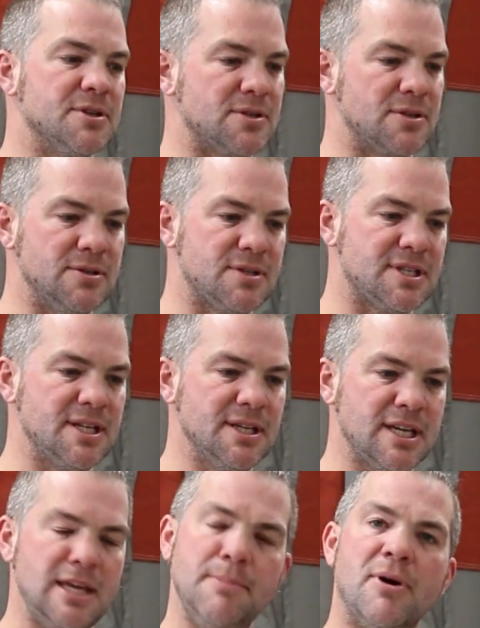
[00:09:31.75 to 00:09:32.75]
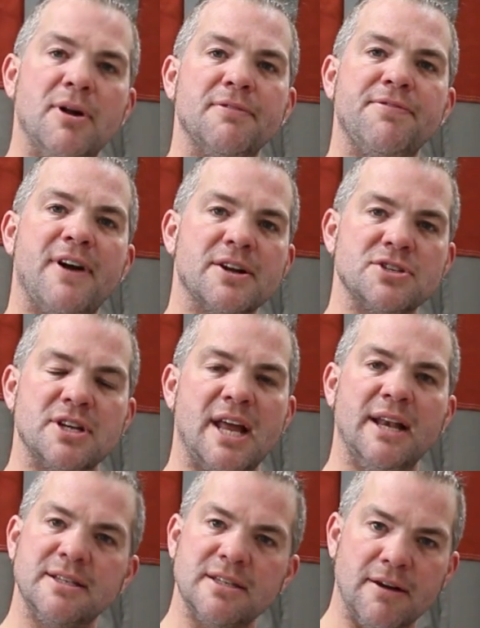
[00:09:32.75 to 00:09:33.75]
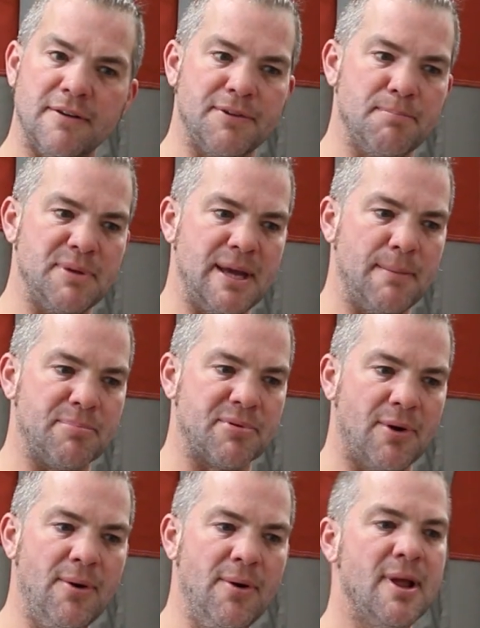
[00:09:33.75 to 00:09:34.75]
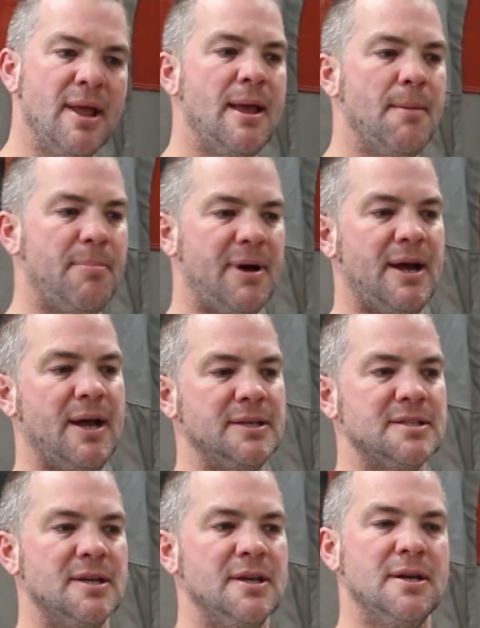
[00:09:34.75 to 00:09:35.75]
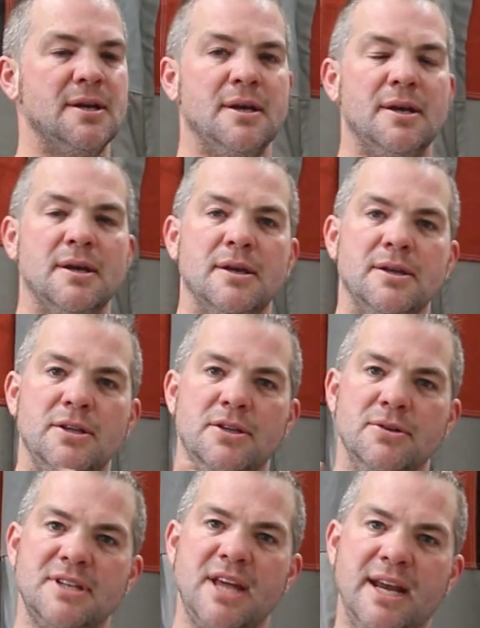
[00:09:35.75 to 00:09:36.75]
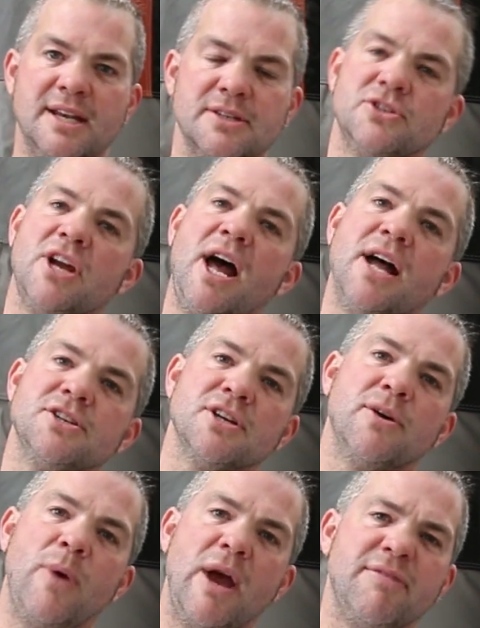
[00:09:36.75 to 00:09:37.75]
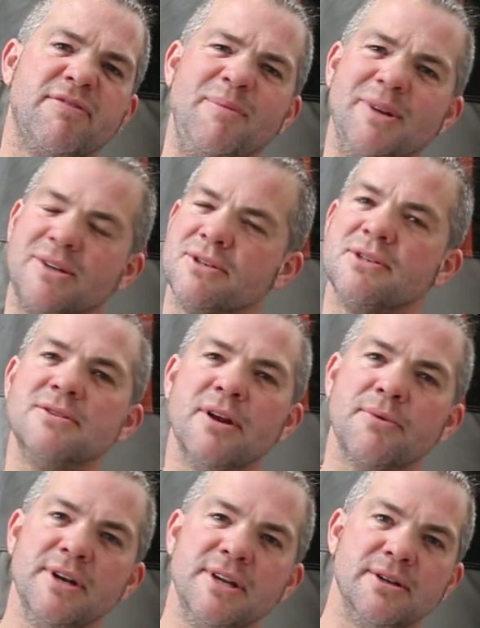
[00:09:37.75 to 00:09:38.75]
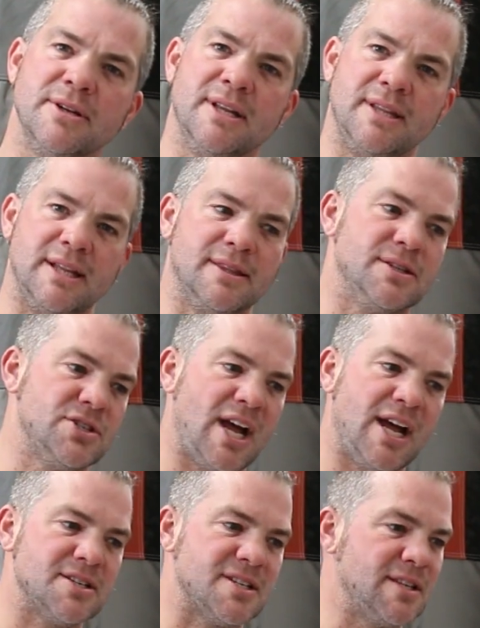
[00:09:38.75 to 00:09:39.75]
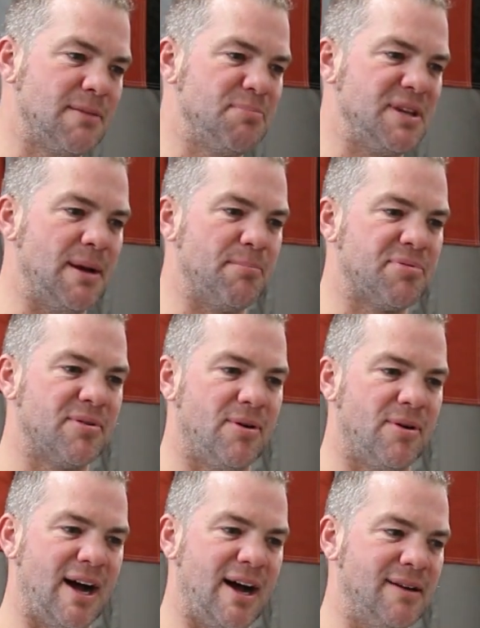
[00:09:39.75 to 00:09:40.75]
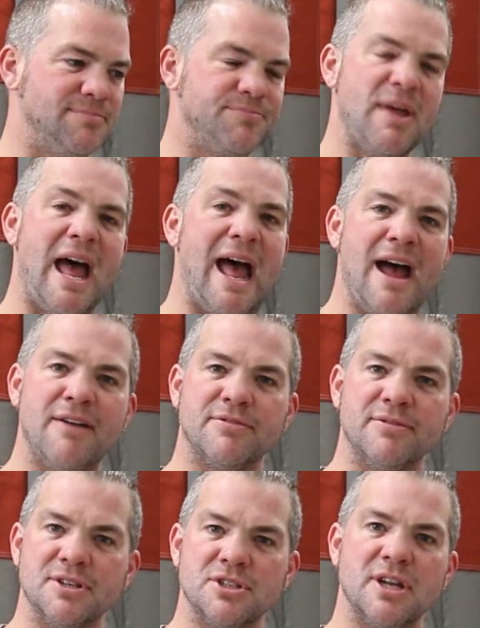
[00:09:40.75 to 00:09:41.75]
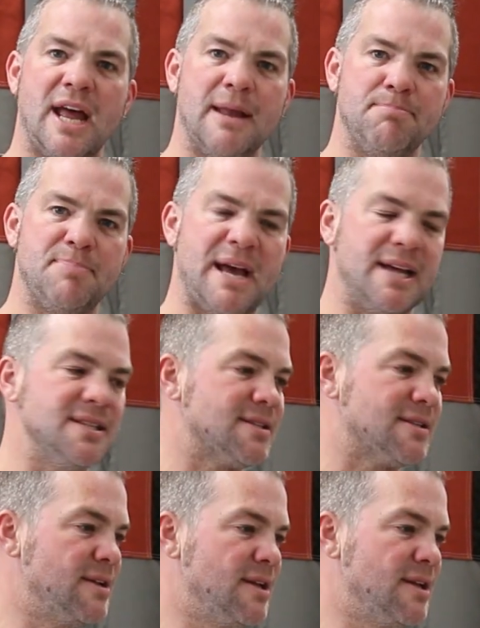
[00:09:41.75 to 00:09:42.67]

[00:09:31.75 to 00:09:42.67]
So you still keep all the functionality of the BM Pro, but you take the charging away from it because it's not really good at that. The chargers in the BM Pro are average at best.